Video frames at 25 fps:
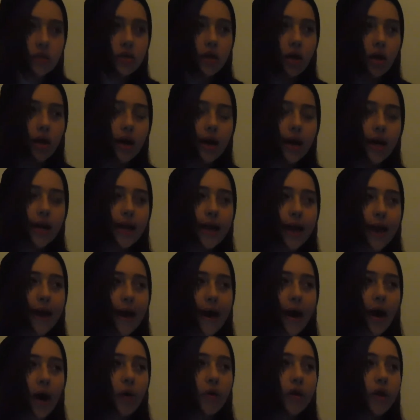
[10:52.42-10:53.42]
gone
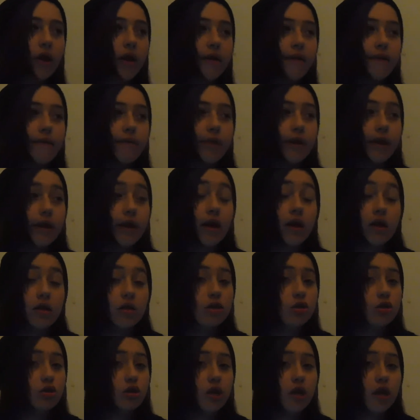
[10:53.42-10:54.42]
out of the
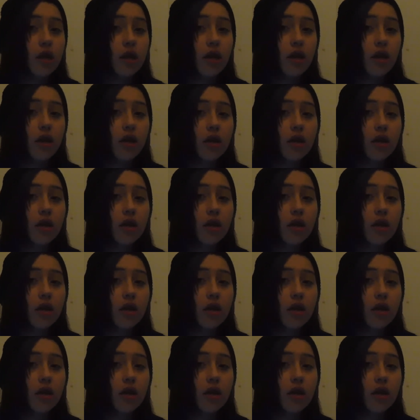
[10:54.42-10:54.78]
country.